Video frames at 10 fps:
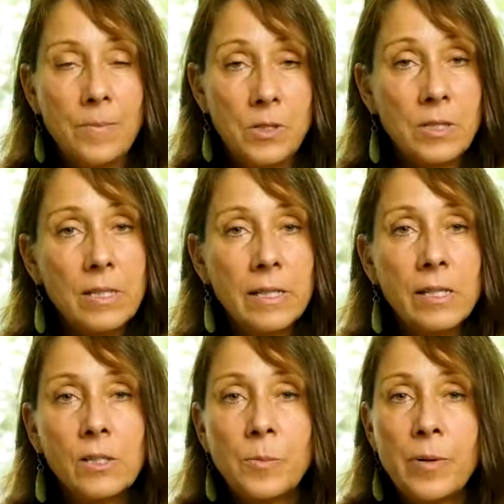There's
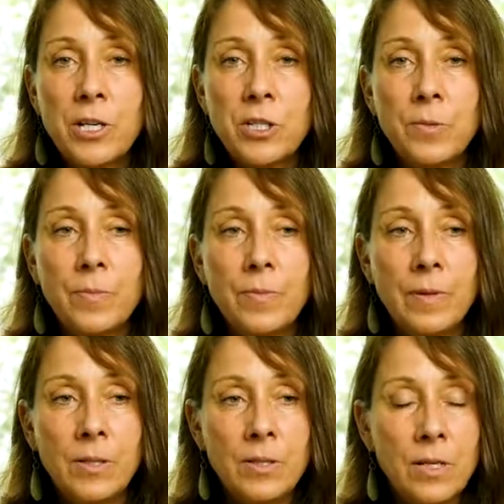clinical depression.
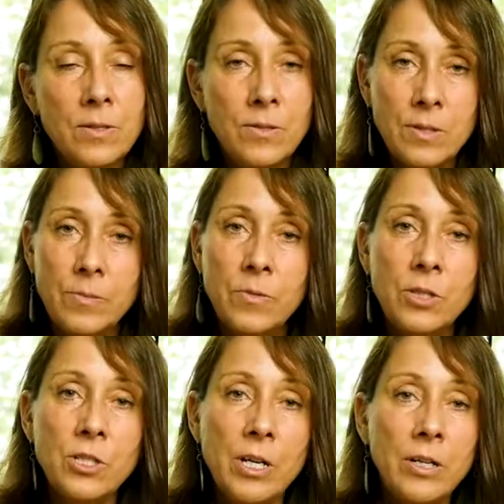There's also some more
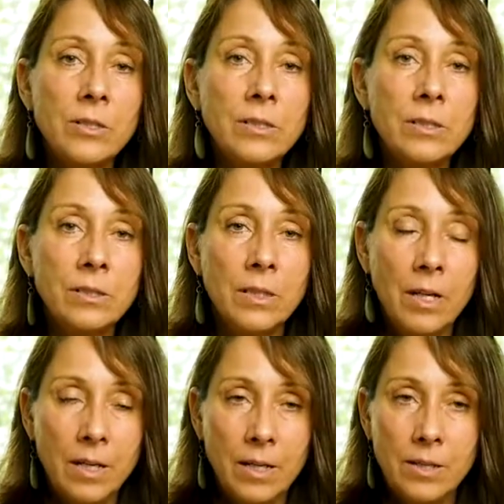general
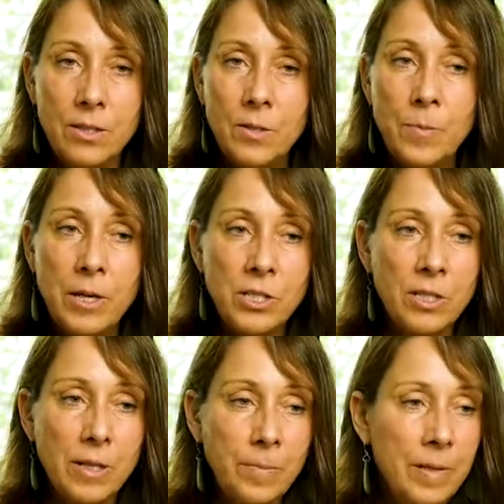
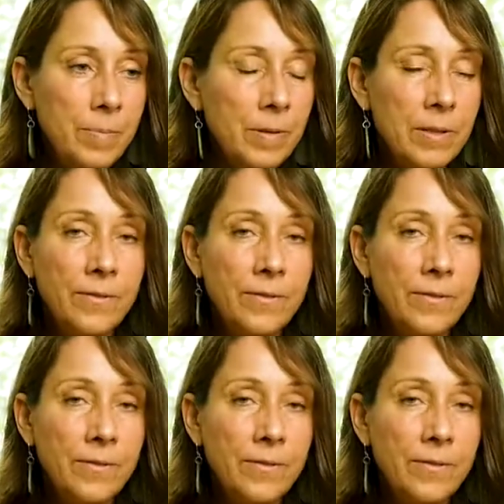depression that people are